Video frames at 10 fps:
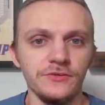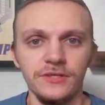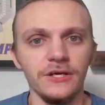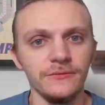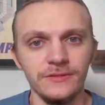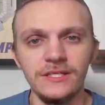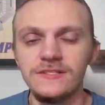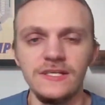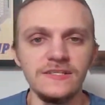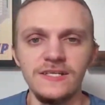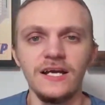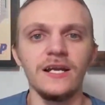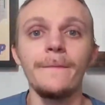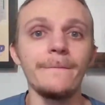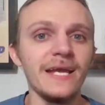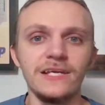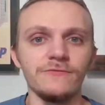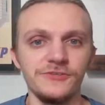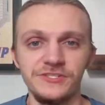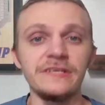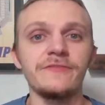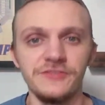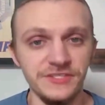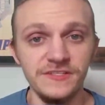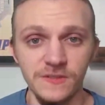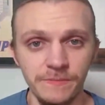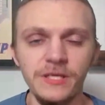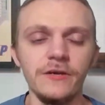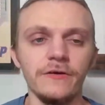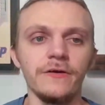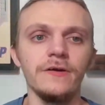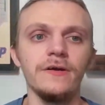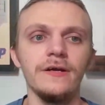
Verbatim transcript: You know, he, he's not going to make receivers disappear,